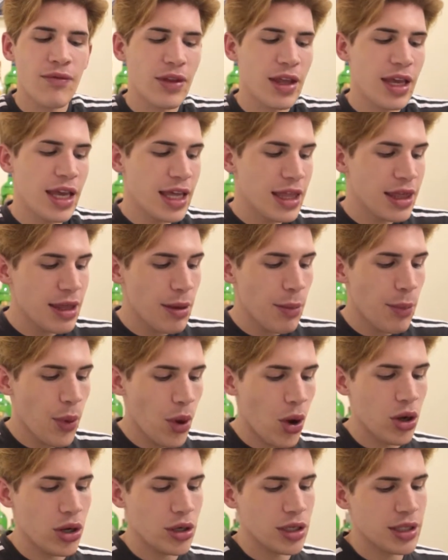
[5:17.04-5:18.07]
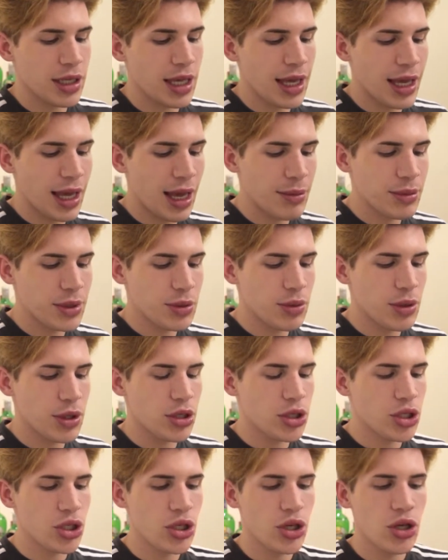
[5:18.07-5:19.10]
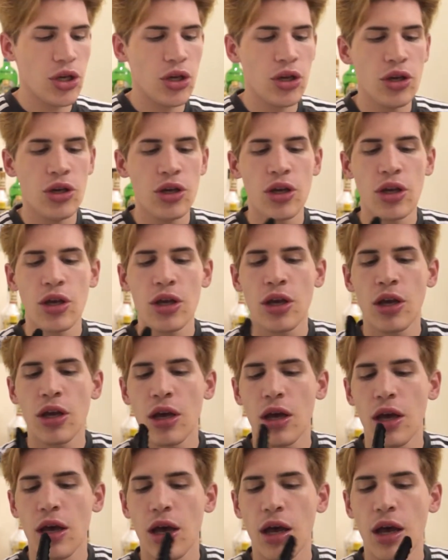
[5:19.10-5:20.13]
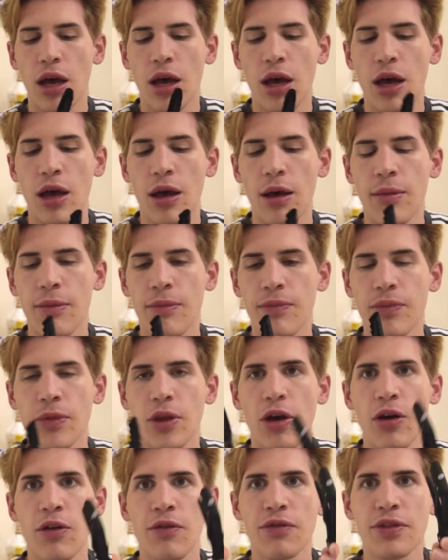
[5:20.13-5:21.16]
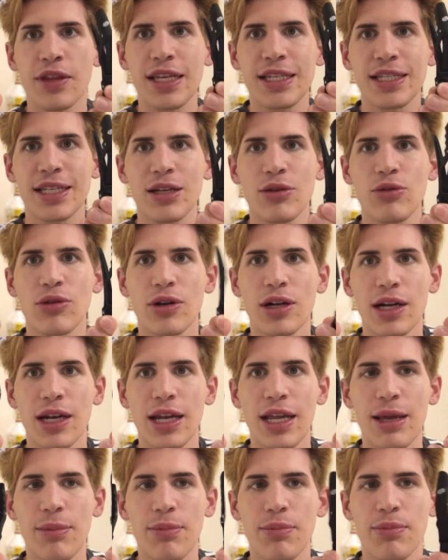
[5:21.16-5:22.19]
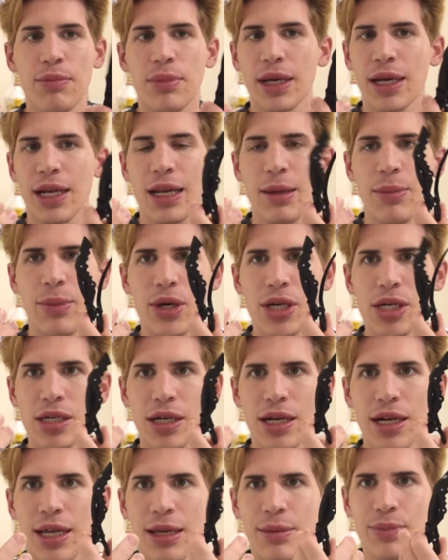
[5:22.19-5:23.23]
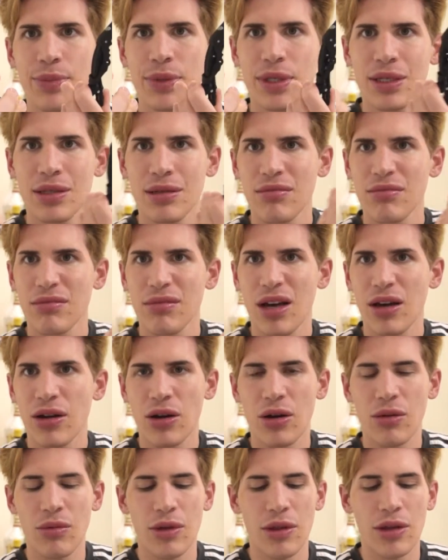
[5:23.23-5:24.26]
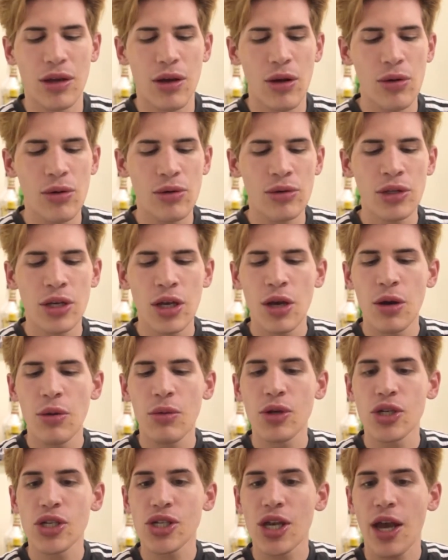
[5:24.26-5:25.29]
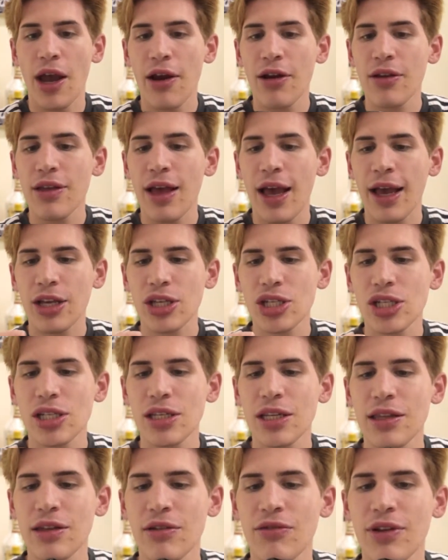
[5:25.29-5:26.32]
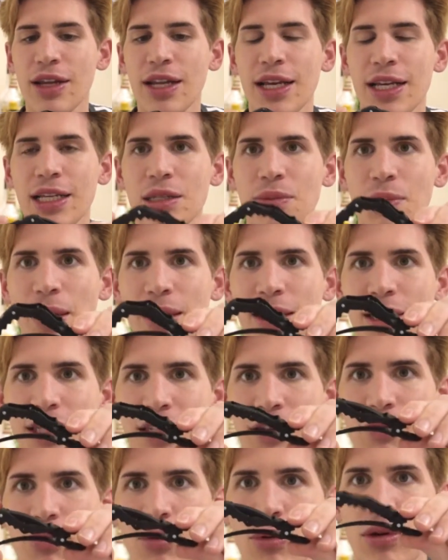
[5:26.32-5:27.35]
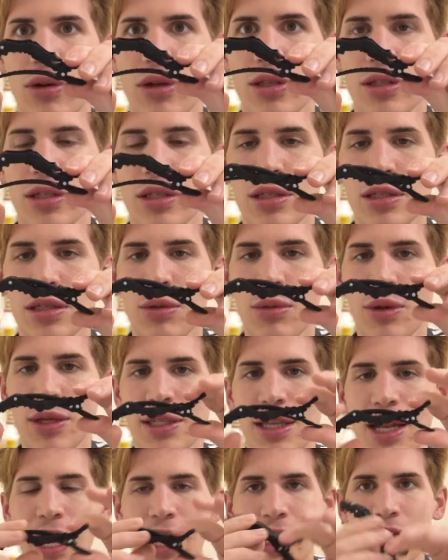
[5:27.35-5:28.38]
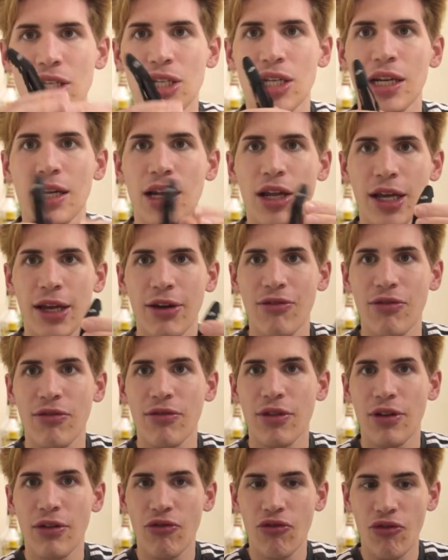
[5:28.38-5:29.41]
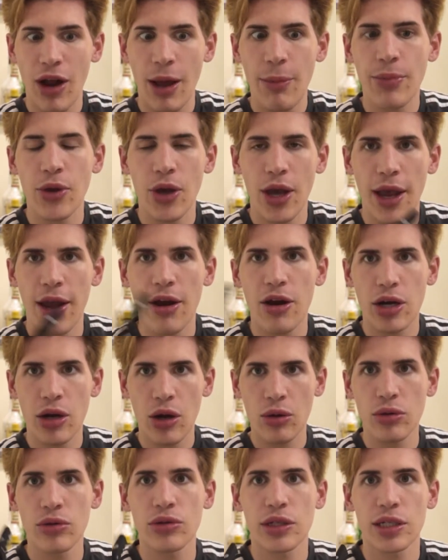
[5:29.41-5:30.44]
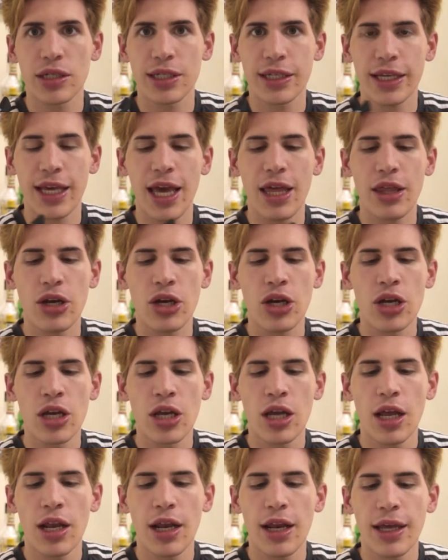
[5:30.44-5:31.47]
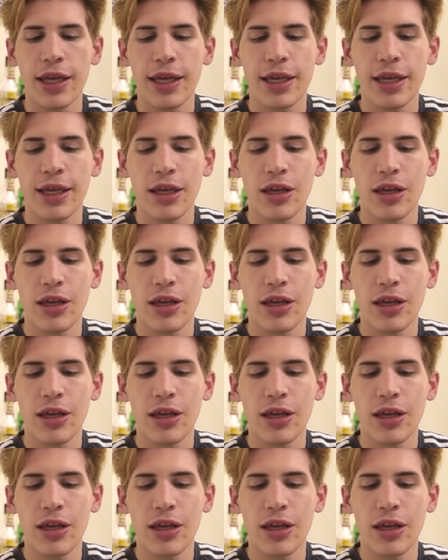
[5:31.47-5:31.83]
In the box, it comes with two of these little clips. I don't know what they're called, which they are actually the really expensive ones, the ones that actually like grab your hair and hold it together. Like